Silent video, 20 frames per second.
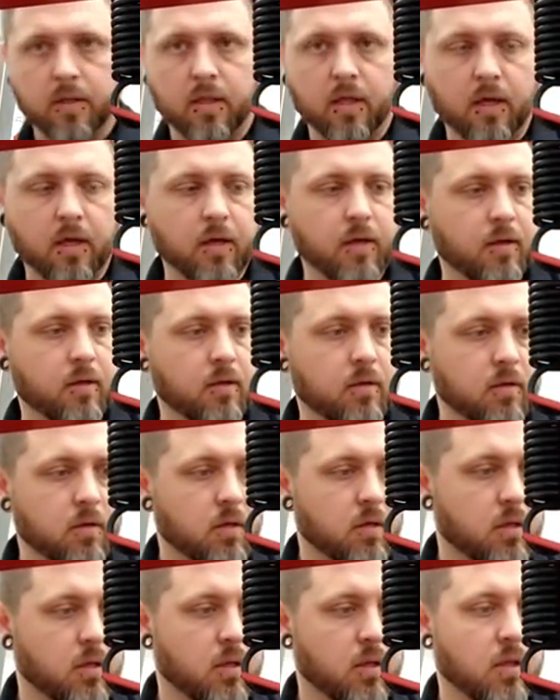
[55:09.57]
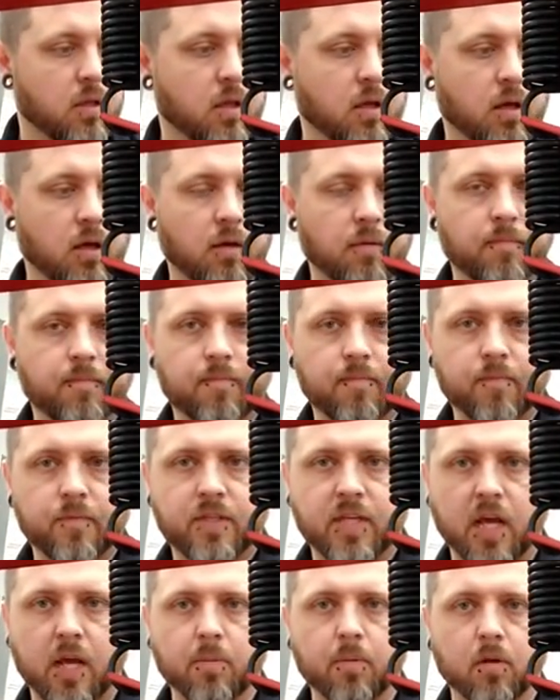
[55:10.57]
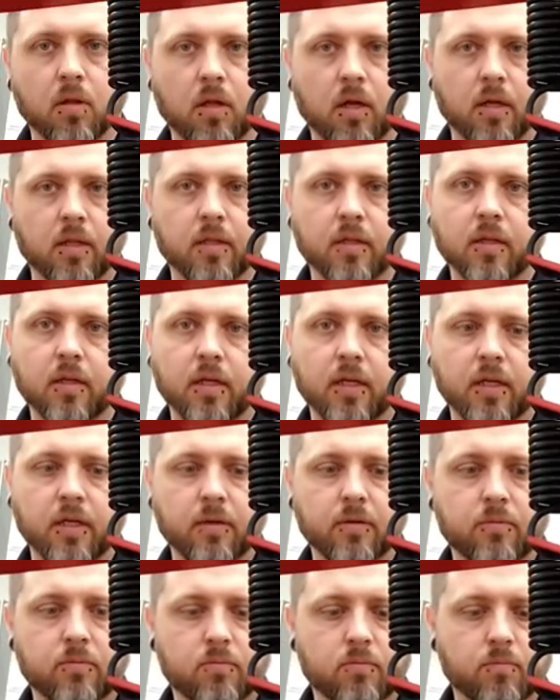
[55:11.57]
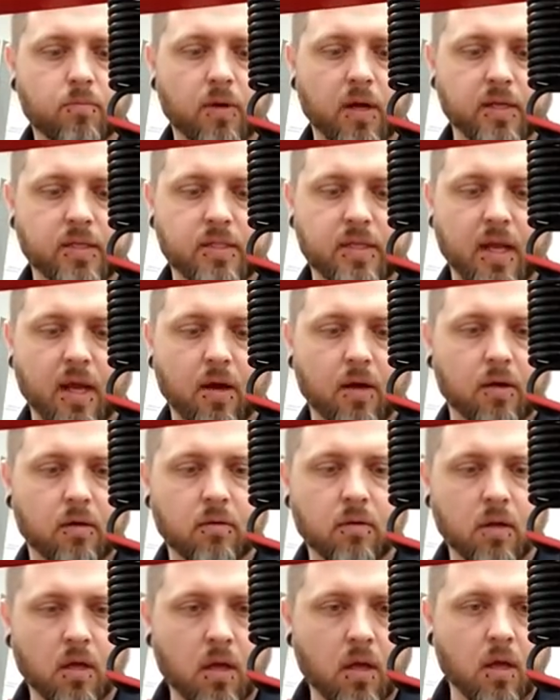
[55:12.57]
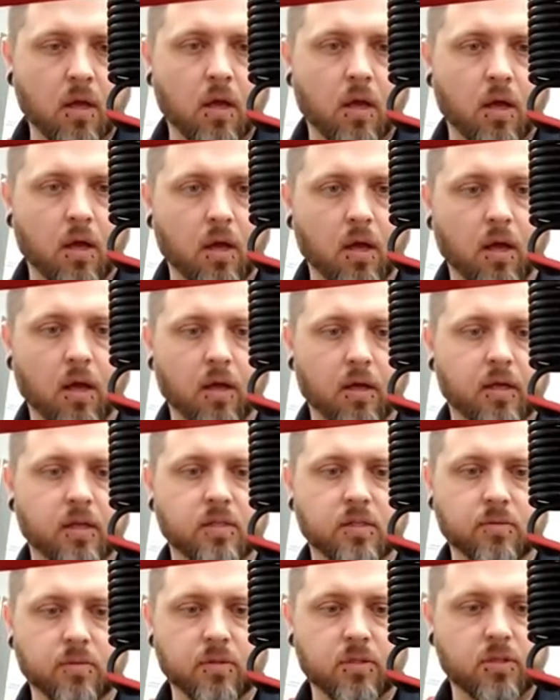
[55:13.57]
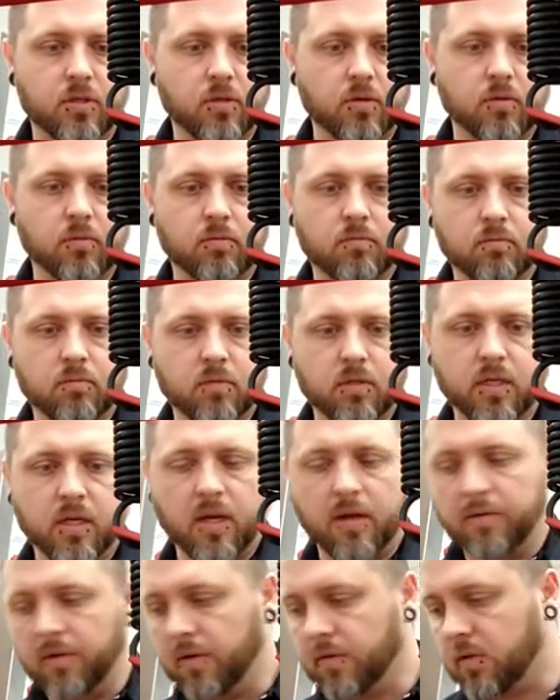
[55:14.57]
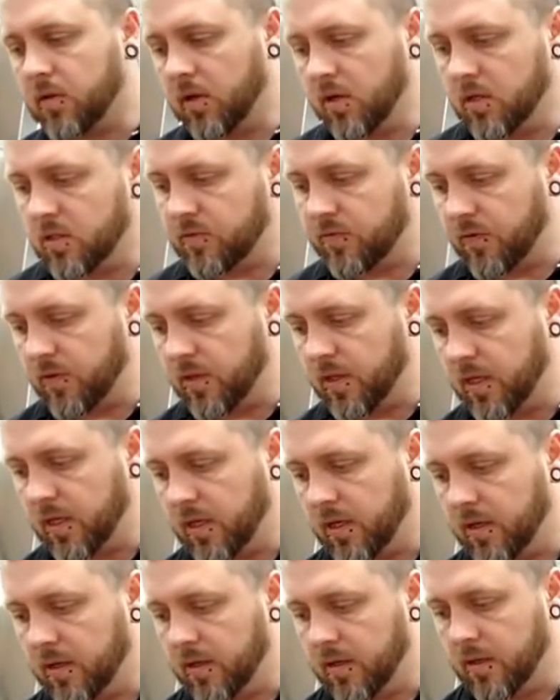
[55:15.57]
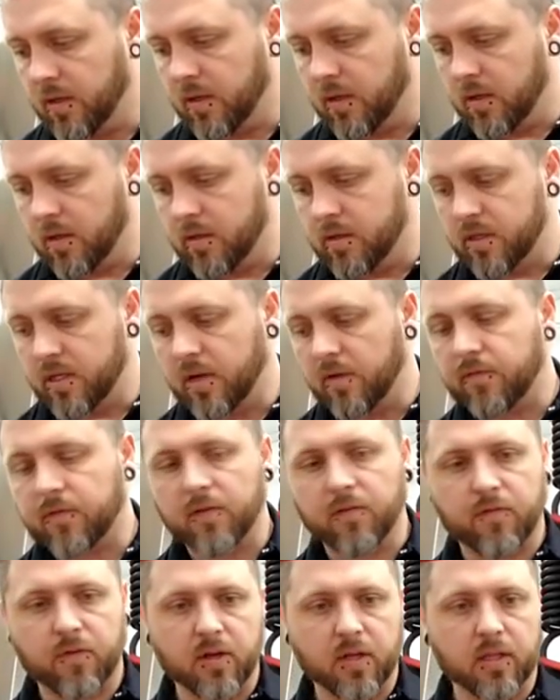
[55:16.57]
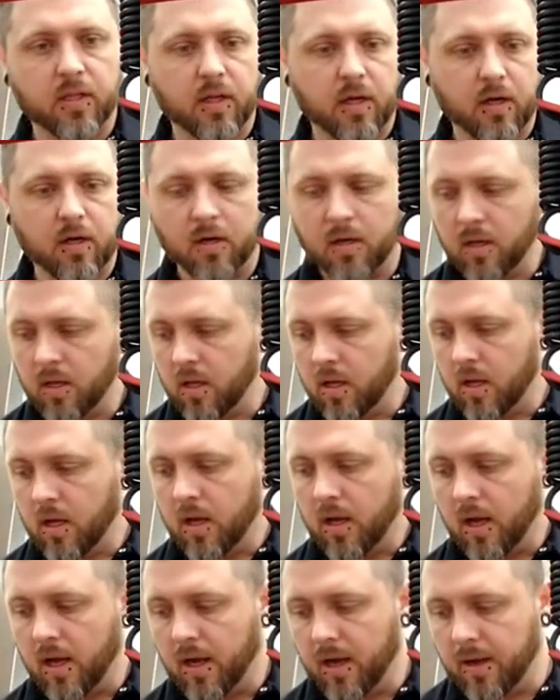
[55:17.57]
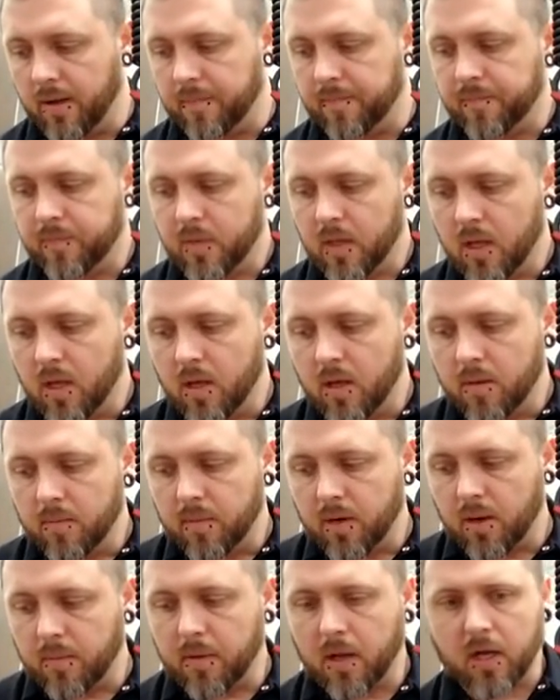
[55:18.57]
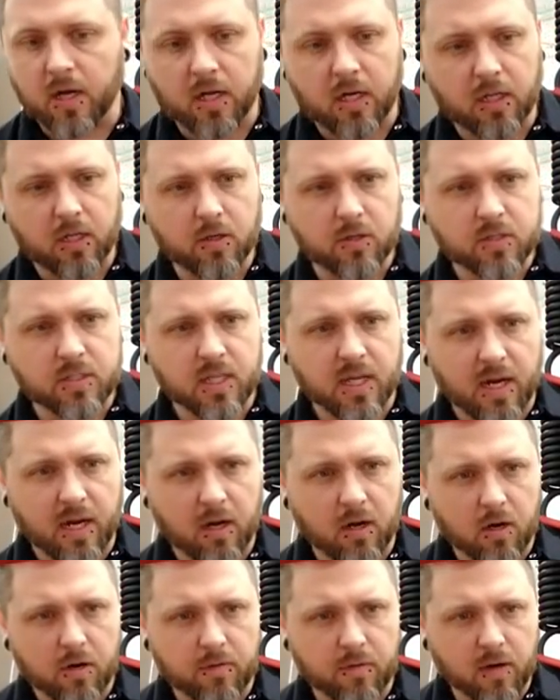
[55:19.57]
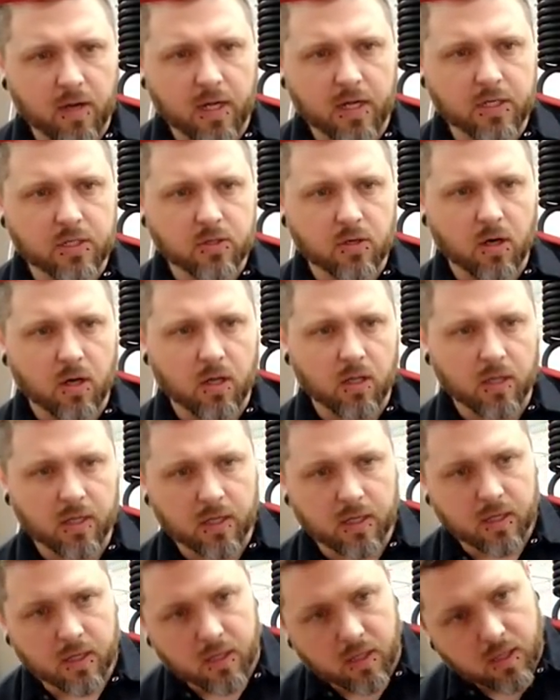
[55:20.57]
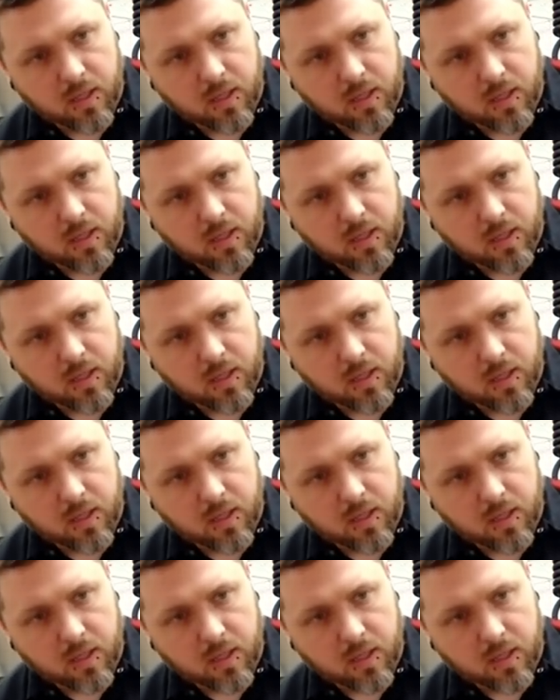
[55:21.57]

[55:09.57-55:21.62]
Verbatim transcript: the, the table on the press down because uh, it was too, didn't have enough clearance for the diff to fit in there. Um, but I'm not going to use the air over hydraulic.